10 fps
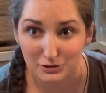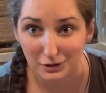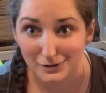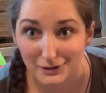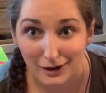
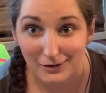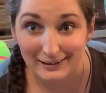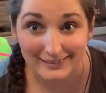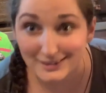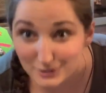sure, I'll
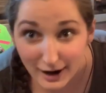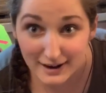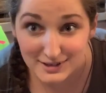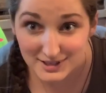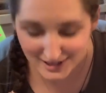get the
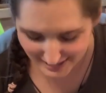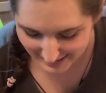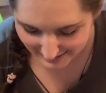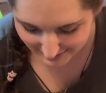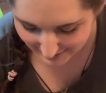trial
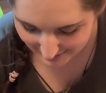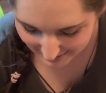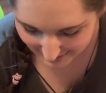size and